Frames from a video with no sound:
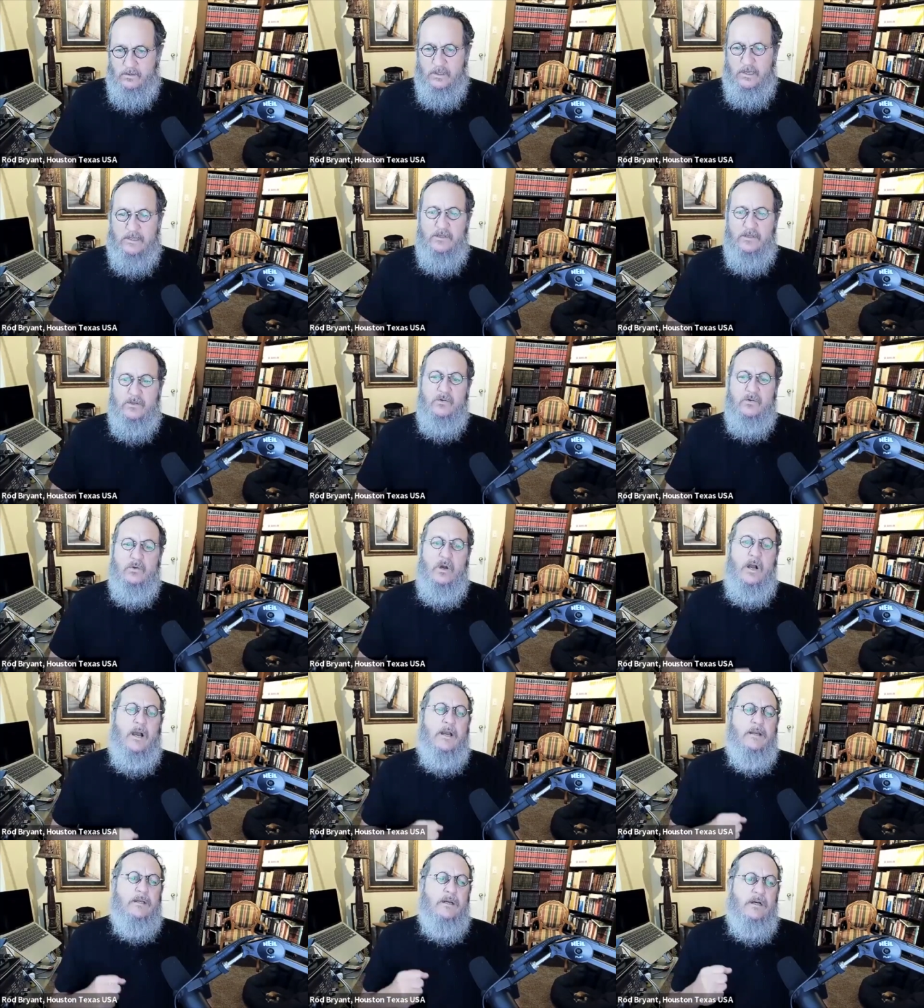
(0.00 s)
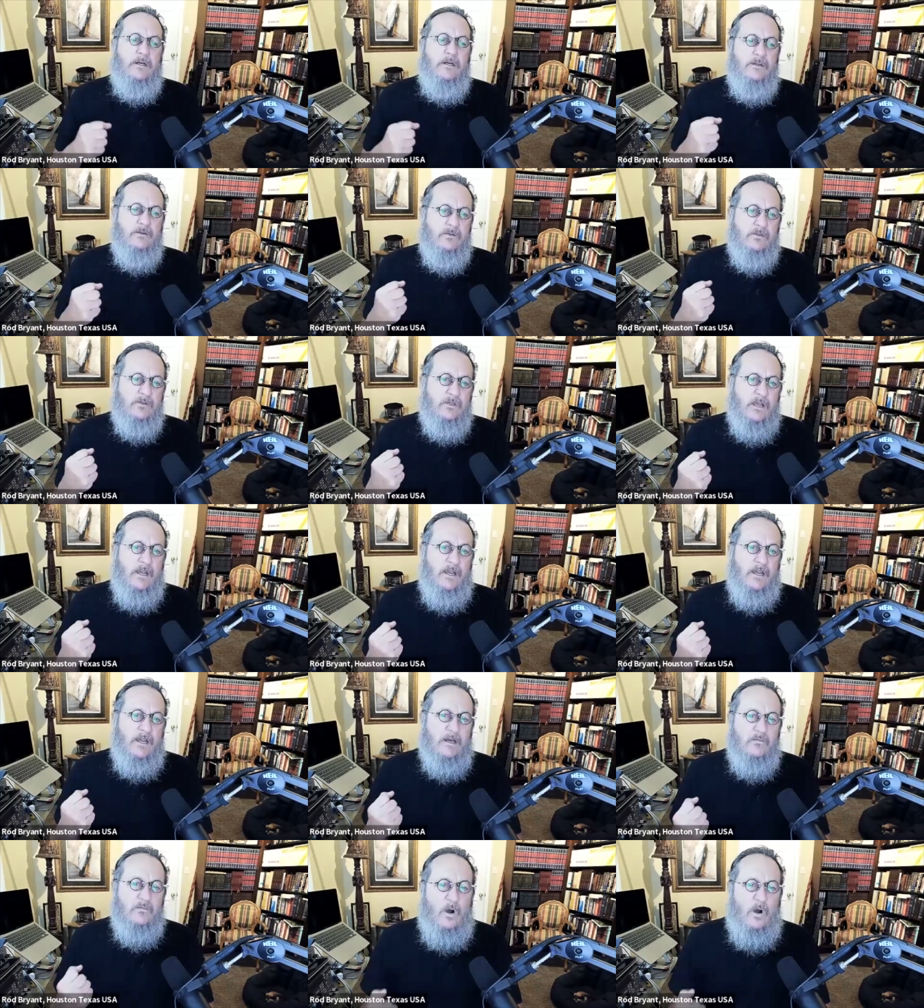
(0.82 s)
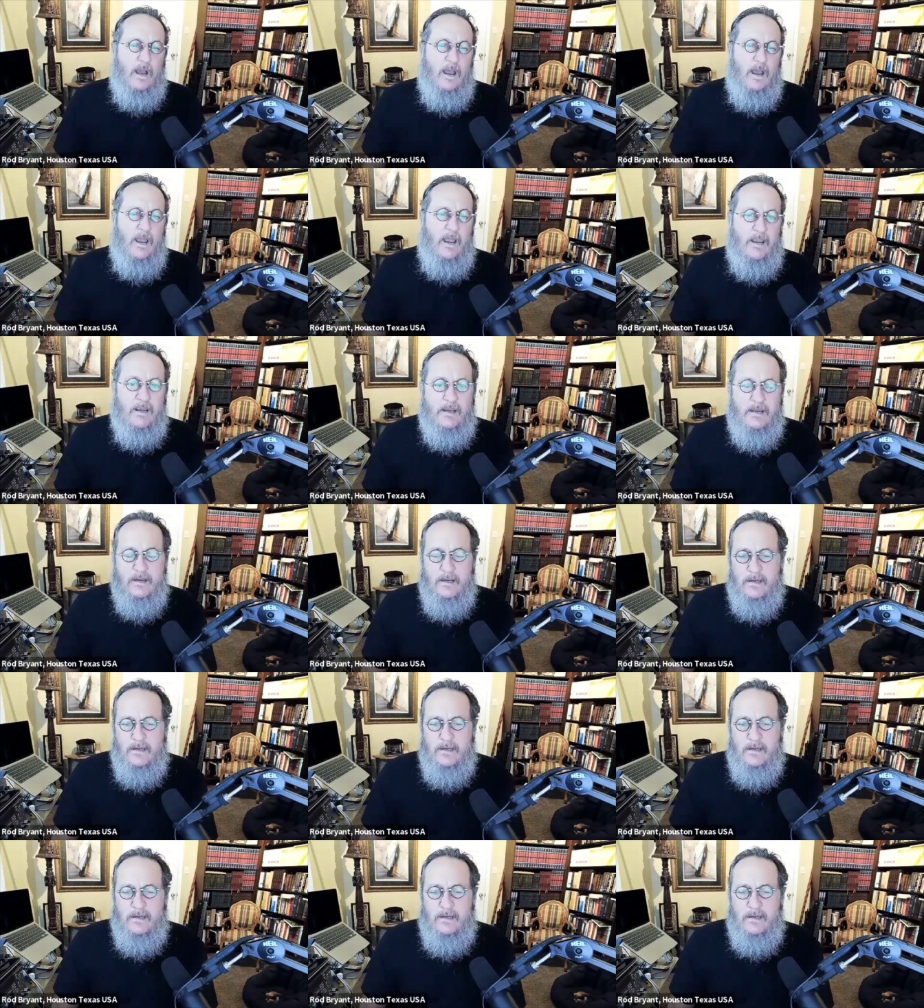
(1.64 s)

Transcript: Let's try to understand why